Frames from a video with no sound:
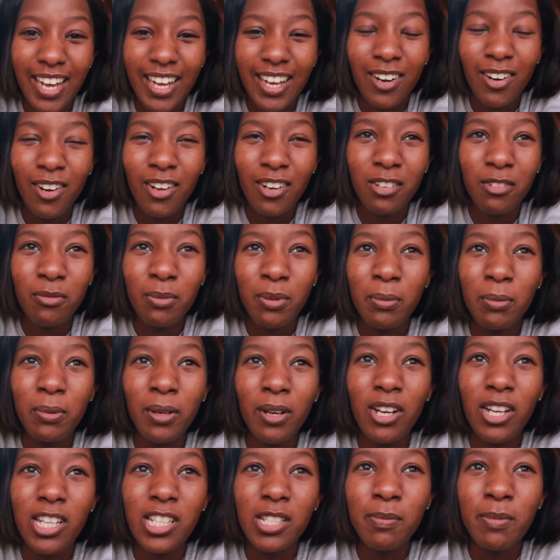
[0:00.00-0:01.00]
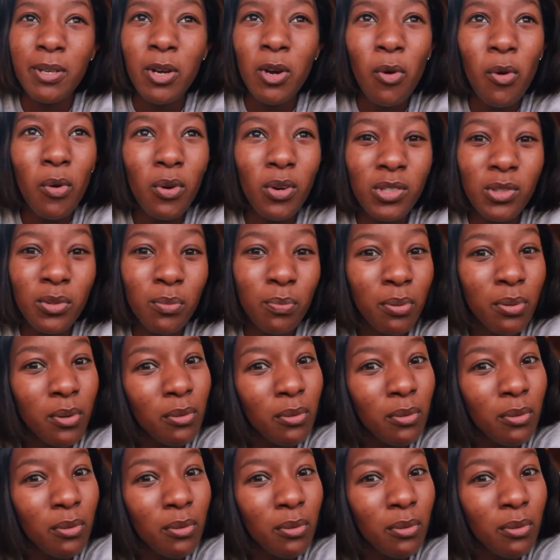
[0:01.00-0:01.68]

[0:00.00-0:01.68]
a lot of people ask me oh do